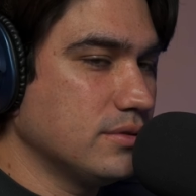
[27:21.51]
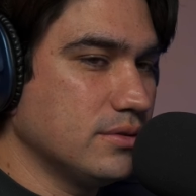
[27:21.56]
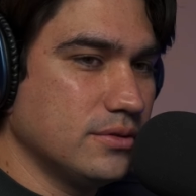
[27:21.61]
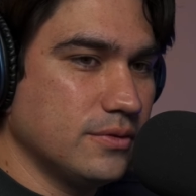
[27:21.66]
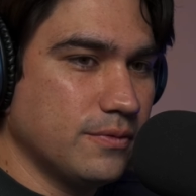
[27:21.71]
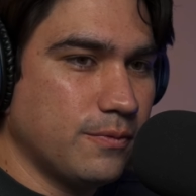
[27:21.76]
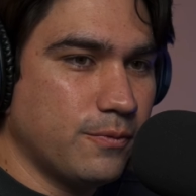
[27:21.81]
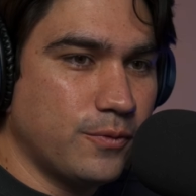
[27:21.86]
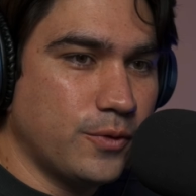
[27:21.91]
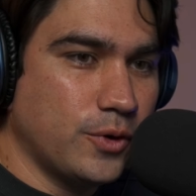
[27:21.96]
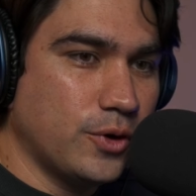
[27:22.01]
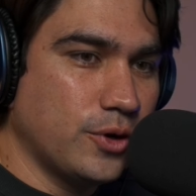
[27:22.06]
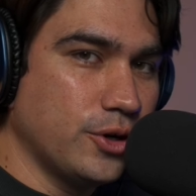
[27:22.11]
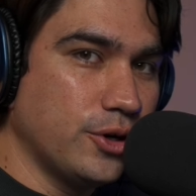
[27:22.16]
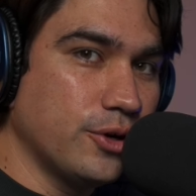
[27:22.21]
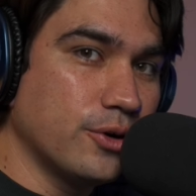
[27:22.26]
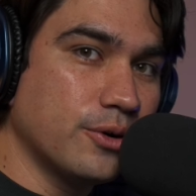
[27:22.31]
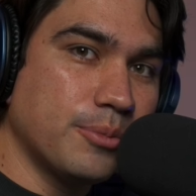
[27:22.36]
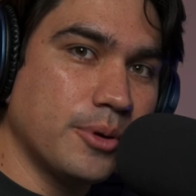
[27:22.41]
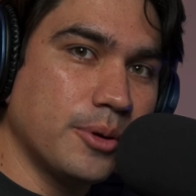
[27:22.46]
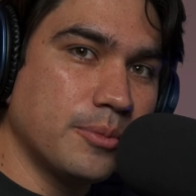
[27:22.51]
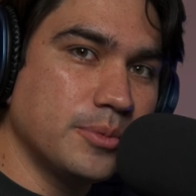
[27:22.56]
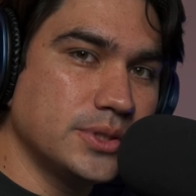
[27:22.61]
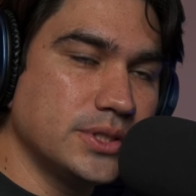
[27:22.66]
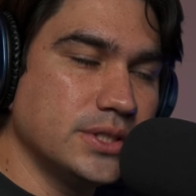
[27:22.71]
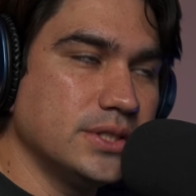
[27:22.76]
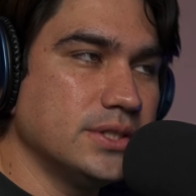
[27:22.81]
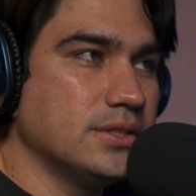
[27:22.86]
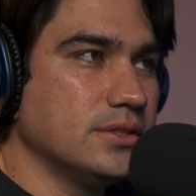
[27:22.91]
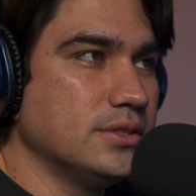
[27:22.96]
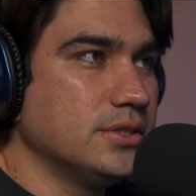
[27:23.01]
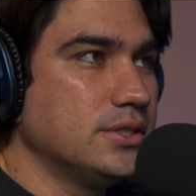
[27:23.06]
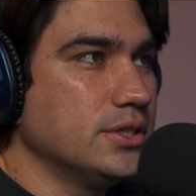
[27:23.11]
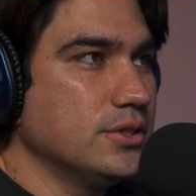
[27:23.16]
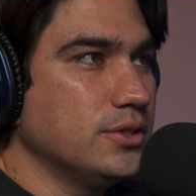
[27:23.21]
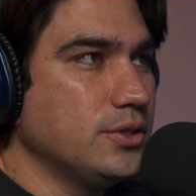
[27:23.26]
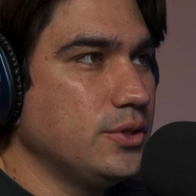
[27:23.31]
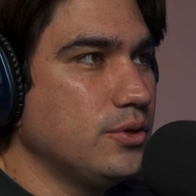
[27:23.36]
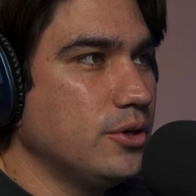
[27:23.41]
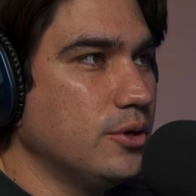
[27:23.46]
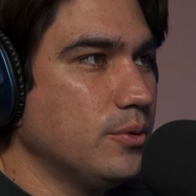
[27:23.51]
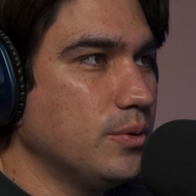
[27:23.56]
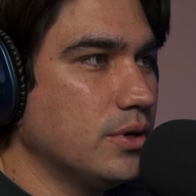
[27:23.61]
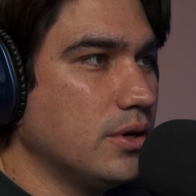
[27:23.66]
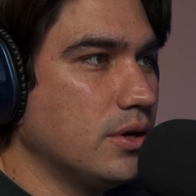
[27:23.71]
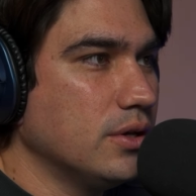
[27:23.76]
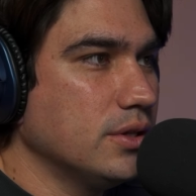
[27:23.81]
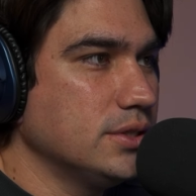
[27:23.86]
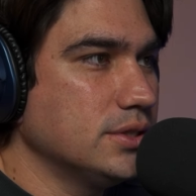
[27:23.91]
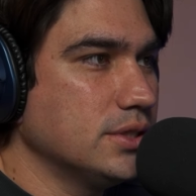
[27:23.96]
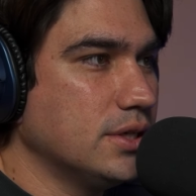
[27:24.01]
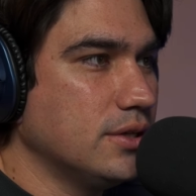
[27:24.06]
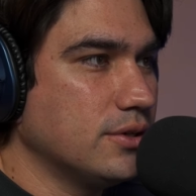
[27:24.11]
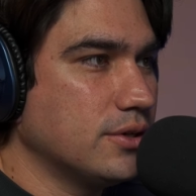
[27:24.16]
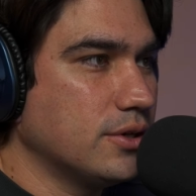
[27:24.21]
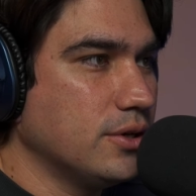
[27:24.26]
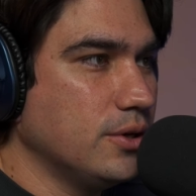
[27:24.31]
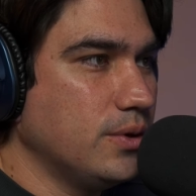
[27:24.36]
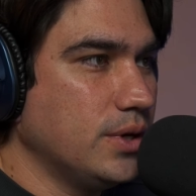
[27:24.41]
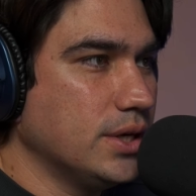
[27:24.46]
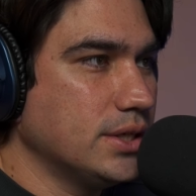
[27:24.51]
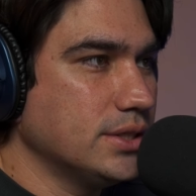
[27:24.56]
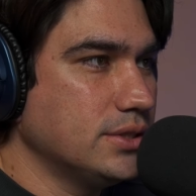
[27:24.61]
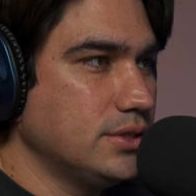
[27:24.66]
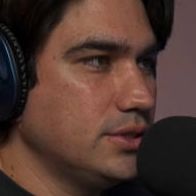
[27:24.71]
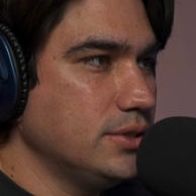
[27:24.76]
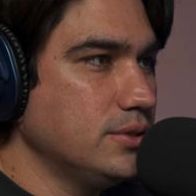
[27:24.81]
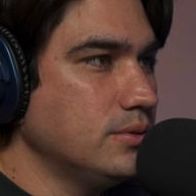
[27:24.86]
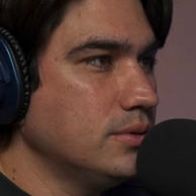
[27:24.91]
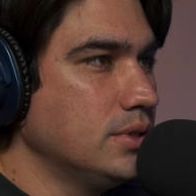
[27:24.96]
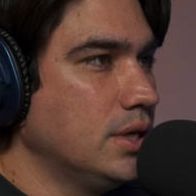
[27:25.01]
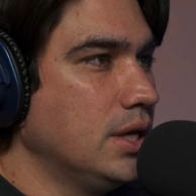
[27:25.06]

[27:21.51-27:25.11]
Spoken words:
For your purposes, until you know what all these other codecs do,